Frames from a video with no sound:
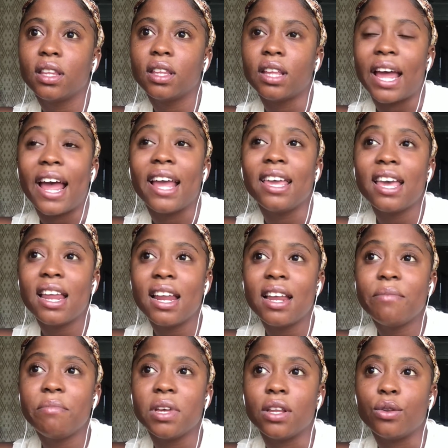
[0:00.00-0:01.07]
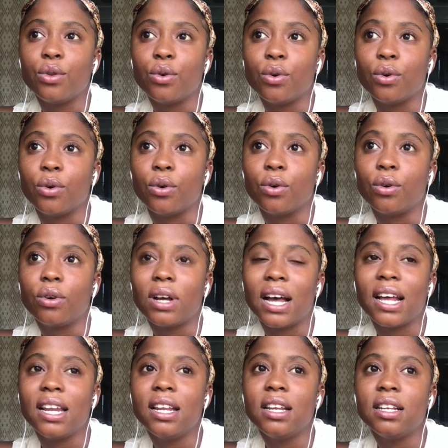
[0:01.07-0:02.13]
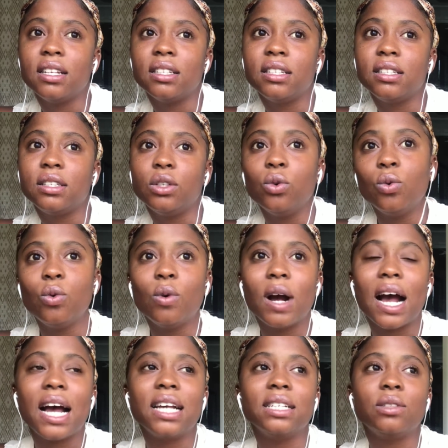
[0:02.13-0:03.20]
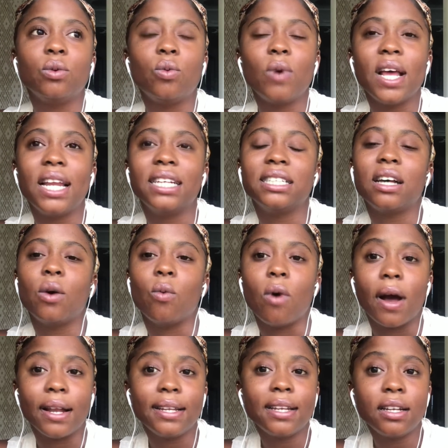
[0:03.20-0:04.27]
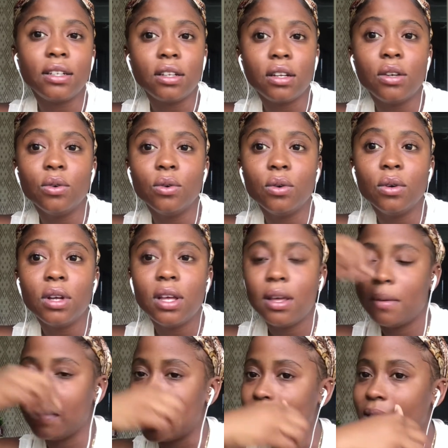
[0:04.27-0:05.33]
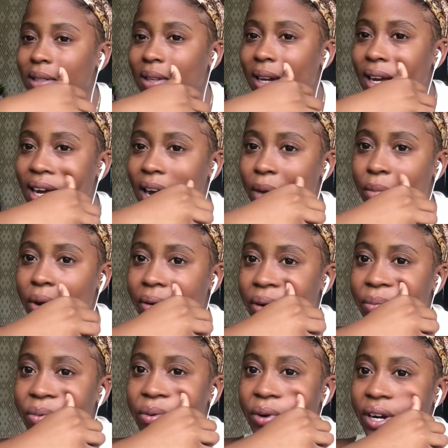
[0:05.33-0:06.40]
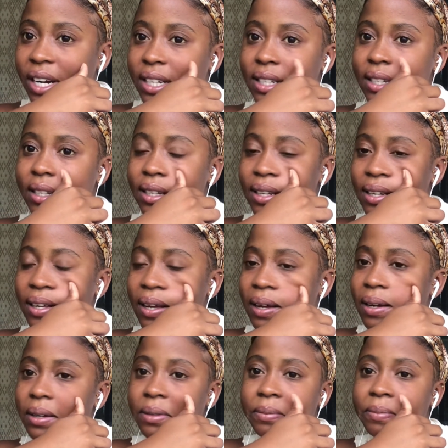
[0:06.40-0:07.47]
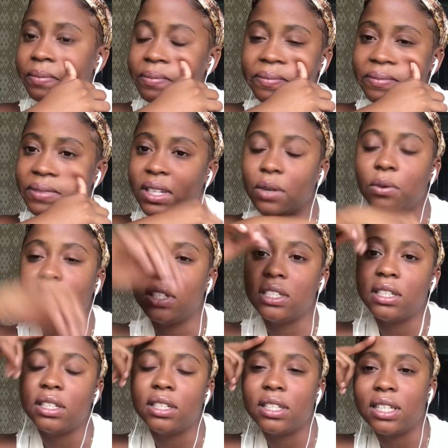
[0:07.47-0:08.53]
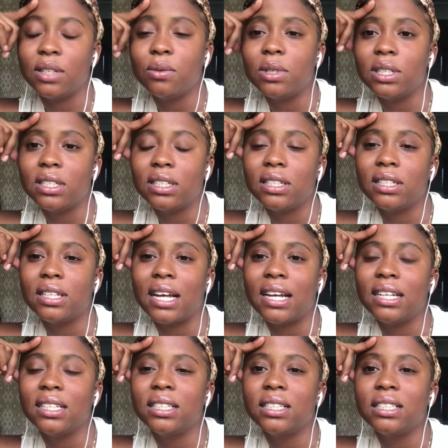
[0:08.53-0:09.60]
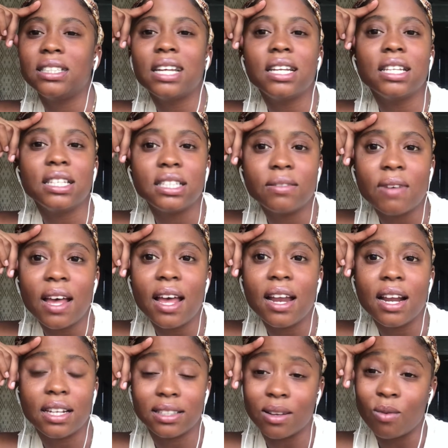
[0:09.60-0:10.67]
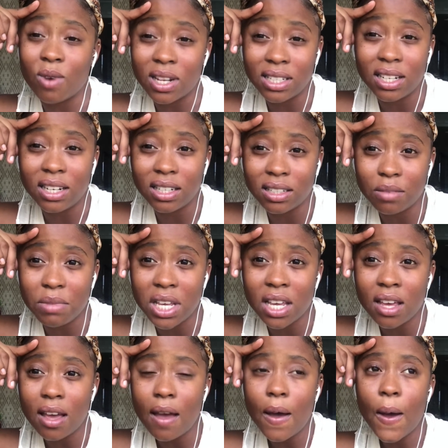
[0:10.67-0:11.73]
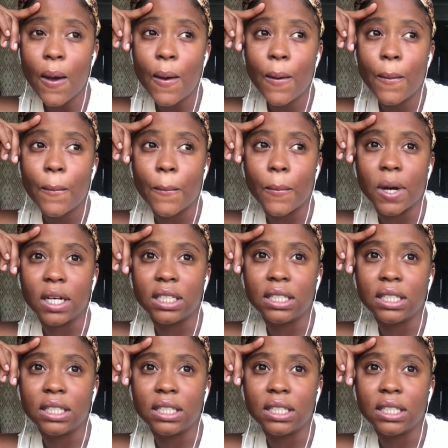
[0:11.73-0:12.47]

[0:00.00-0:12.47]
I can admit though I didn't do as well as I wanted to do because when I got my report, it wasn't as satisfying as I wanted it to be, but